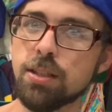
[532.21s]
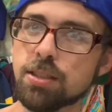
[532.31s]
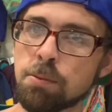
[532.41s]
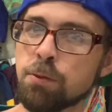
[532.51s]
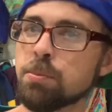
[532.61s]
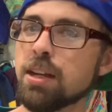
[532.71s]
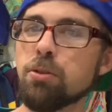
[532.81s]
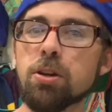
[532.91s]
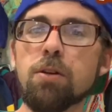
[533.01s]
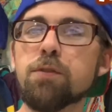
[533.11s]
Some of them that
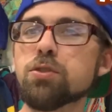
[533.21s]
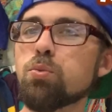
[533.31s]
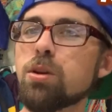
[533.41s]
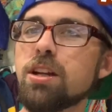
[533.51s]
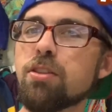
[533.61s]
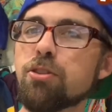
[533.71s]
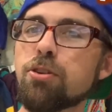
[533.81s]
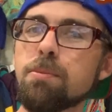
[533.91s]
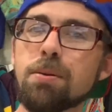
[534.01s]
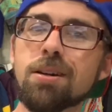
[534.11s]
only go for 20 to
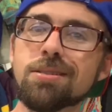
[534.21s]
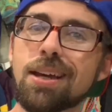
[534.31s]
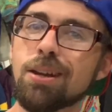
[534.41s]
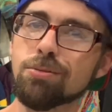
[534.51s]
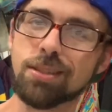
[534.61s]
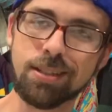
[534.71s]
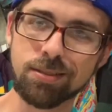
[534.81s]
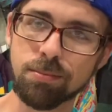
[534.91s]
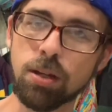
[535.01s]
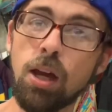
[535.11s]
30 bucks, I don't
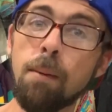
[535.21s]
test them.